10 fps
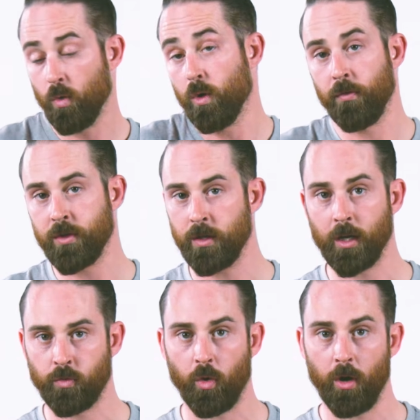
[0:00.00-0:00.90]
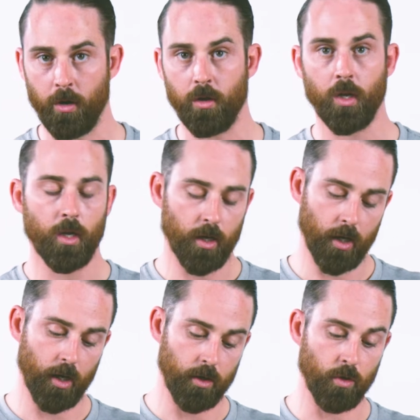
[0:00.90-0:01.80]
or if it's an X400,
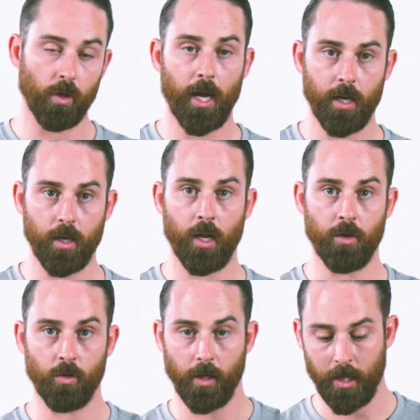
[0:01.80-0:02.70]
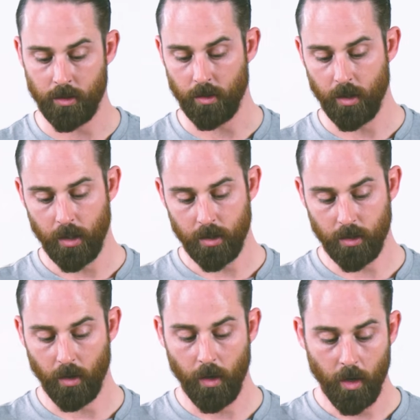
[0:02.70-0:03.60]
your light and your laser.
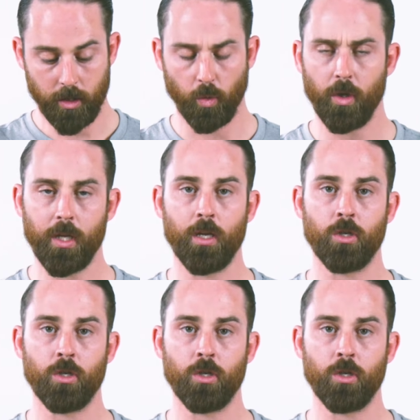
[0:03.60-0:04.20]
So it's a really